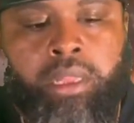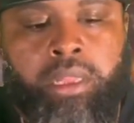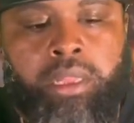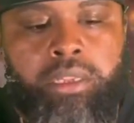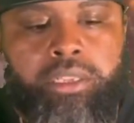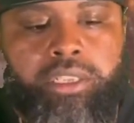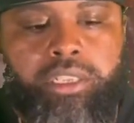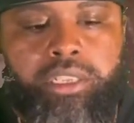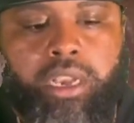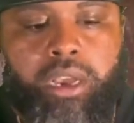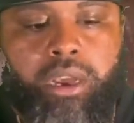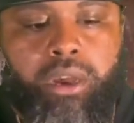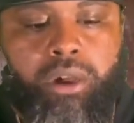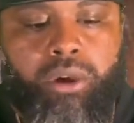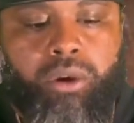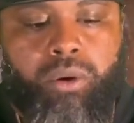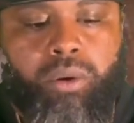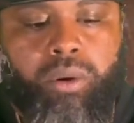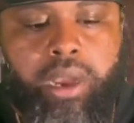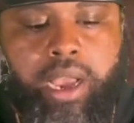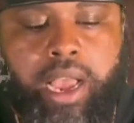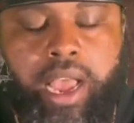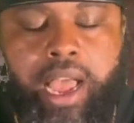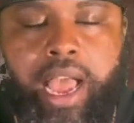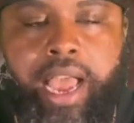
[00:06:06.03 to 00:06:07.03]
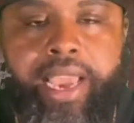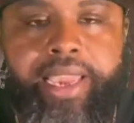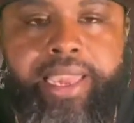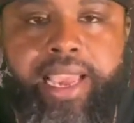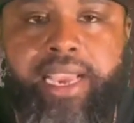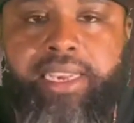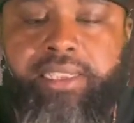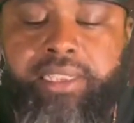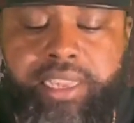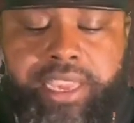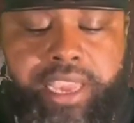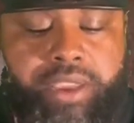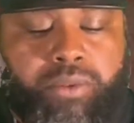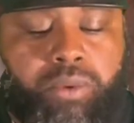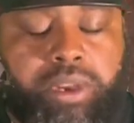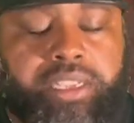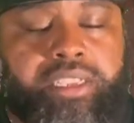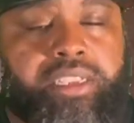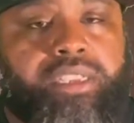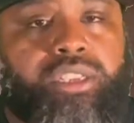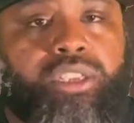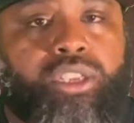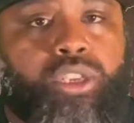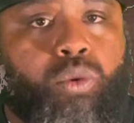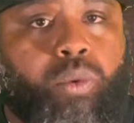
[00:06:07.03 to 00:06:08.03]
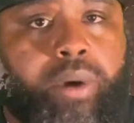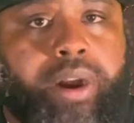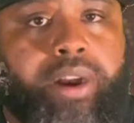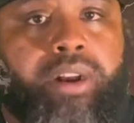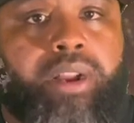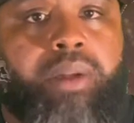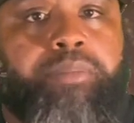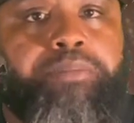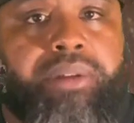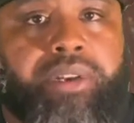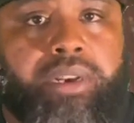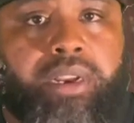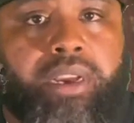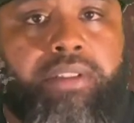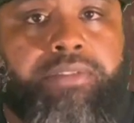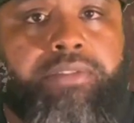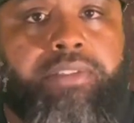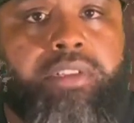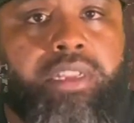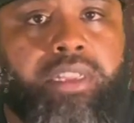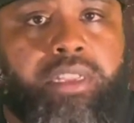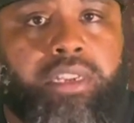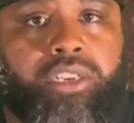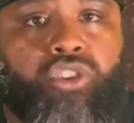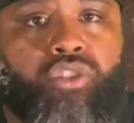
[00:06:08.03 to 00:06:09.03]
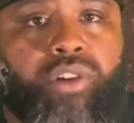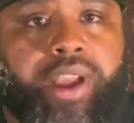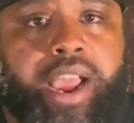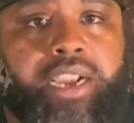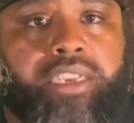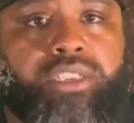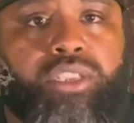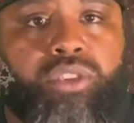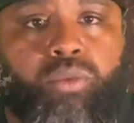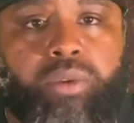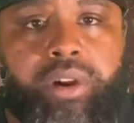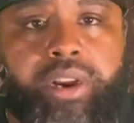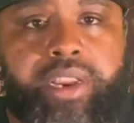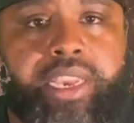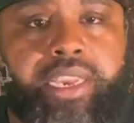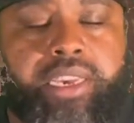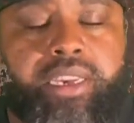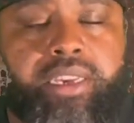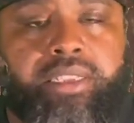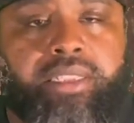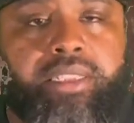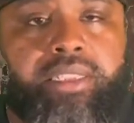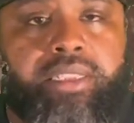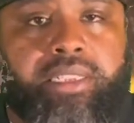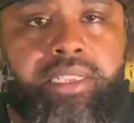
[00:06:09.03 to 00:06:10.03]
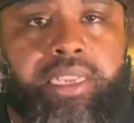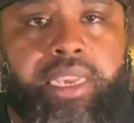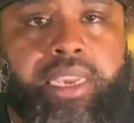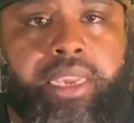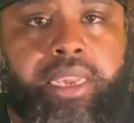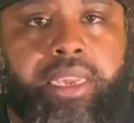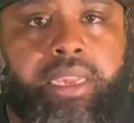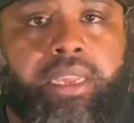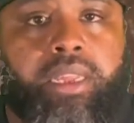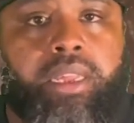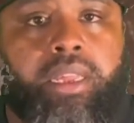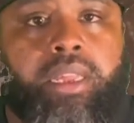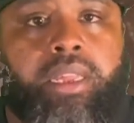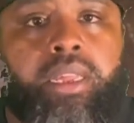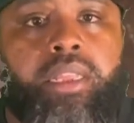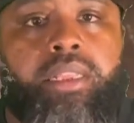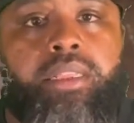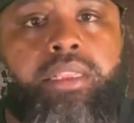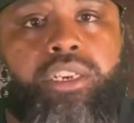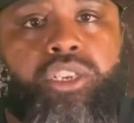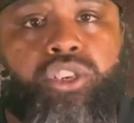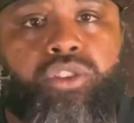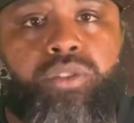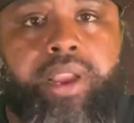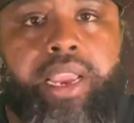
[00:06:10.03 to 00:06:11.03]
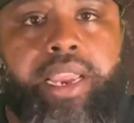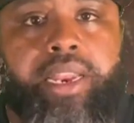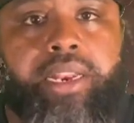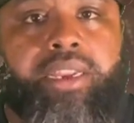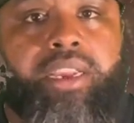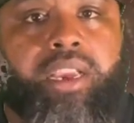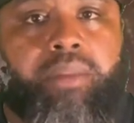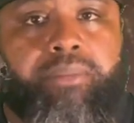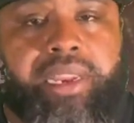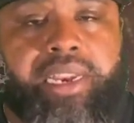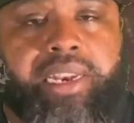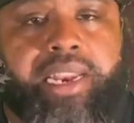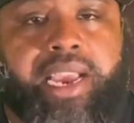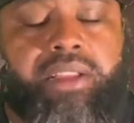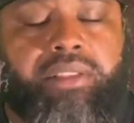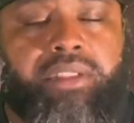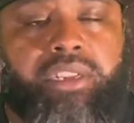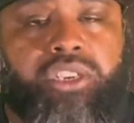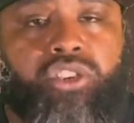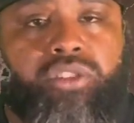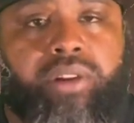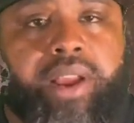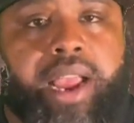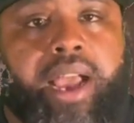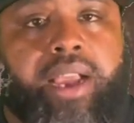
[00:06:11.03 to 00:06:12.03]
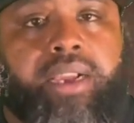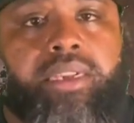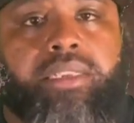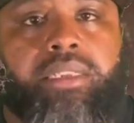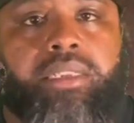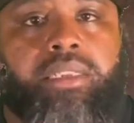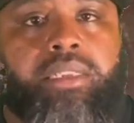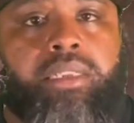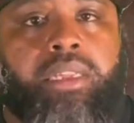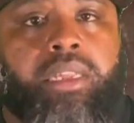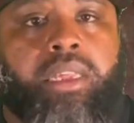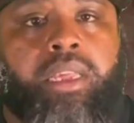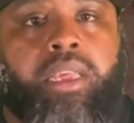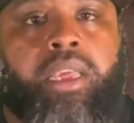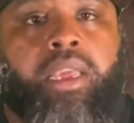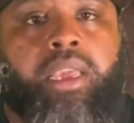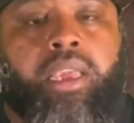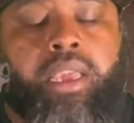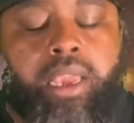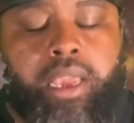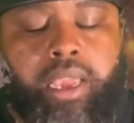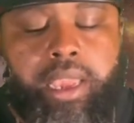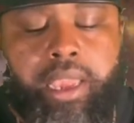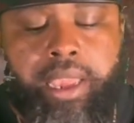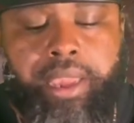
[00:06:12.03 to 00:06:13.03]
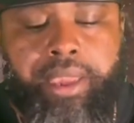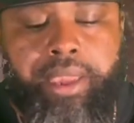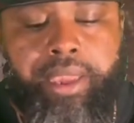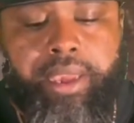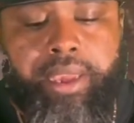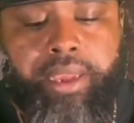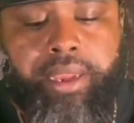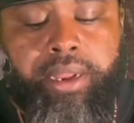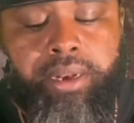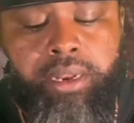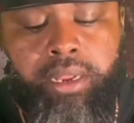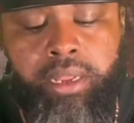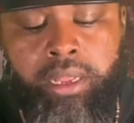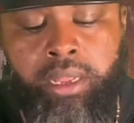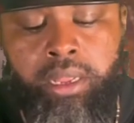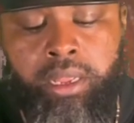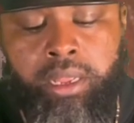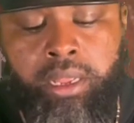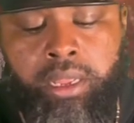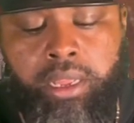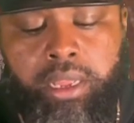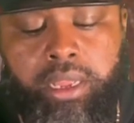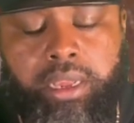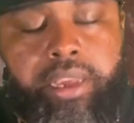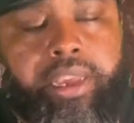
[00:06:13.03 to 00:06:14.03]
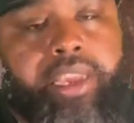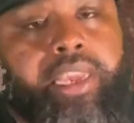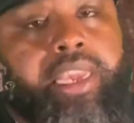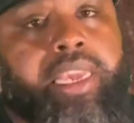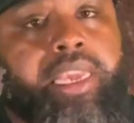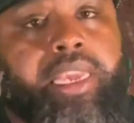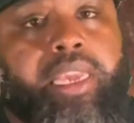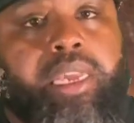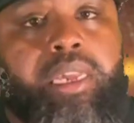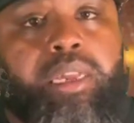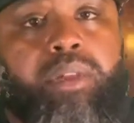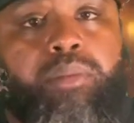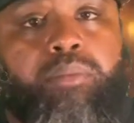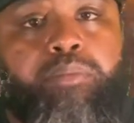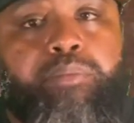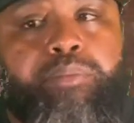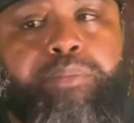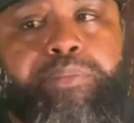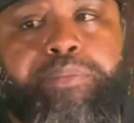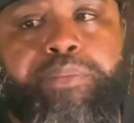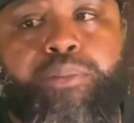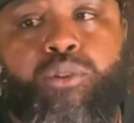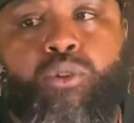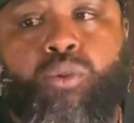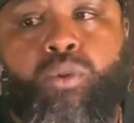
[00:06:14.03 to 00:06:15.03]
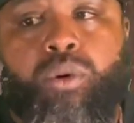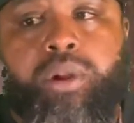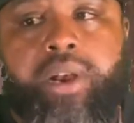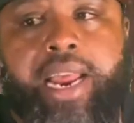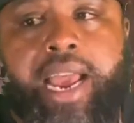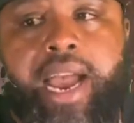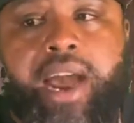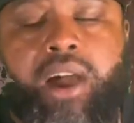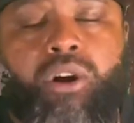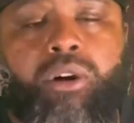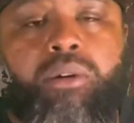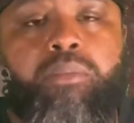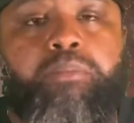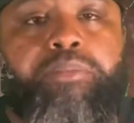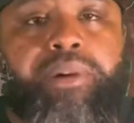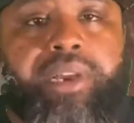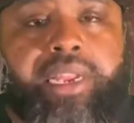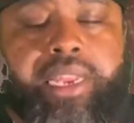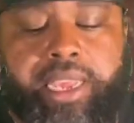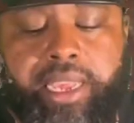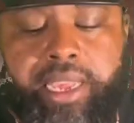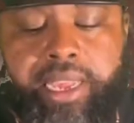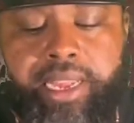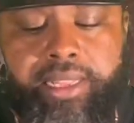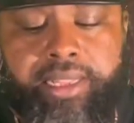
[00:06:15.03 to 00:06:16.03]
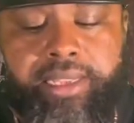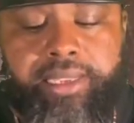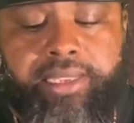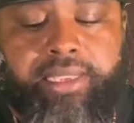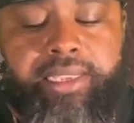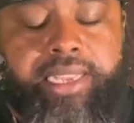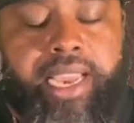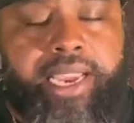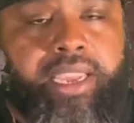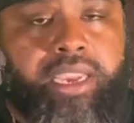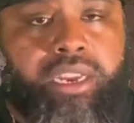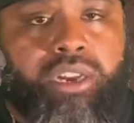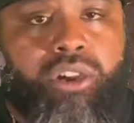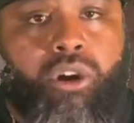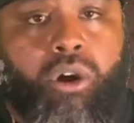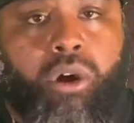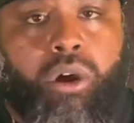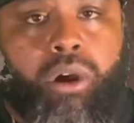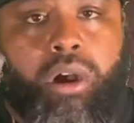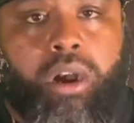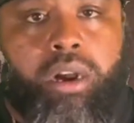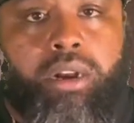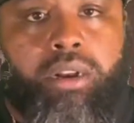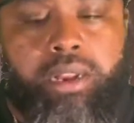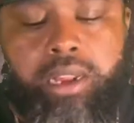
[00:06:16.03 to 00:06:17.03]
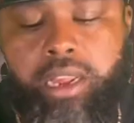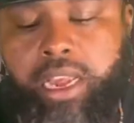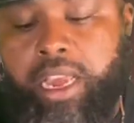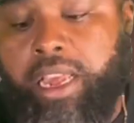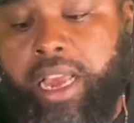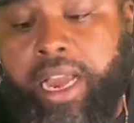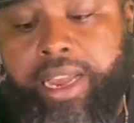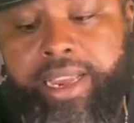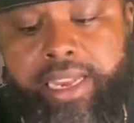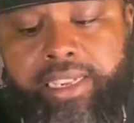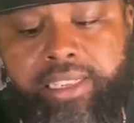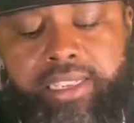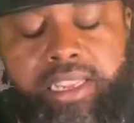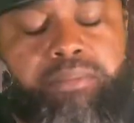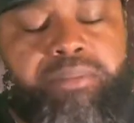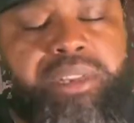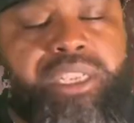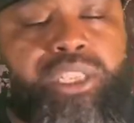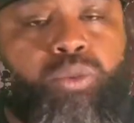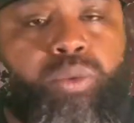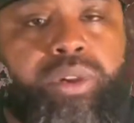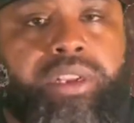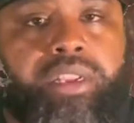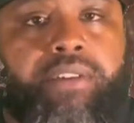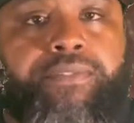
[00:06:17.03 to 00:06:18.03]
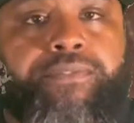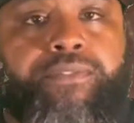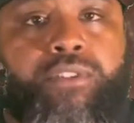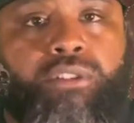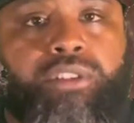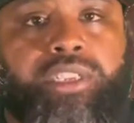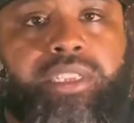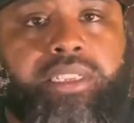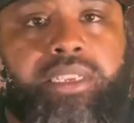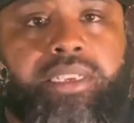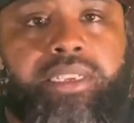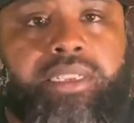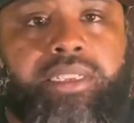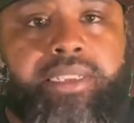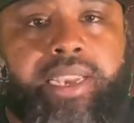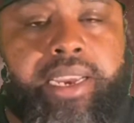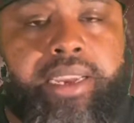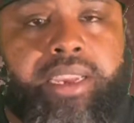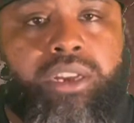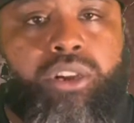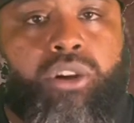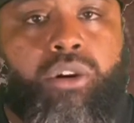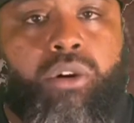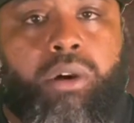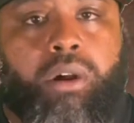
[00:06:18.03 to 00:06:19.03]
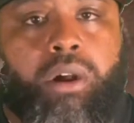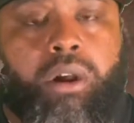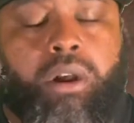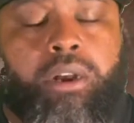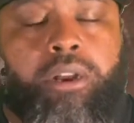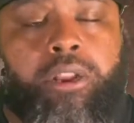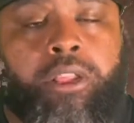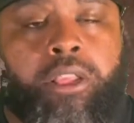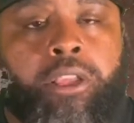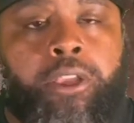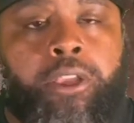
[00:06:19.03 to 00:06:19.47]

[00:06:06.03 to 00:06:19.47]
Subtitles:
So I guess he wasn't squared up enough to the tracks to where he couldn't see the train coming down the tracks. And he pulled out, but he hit the second car, I guess in between the first and the second car,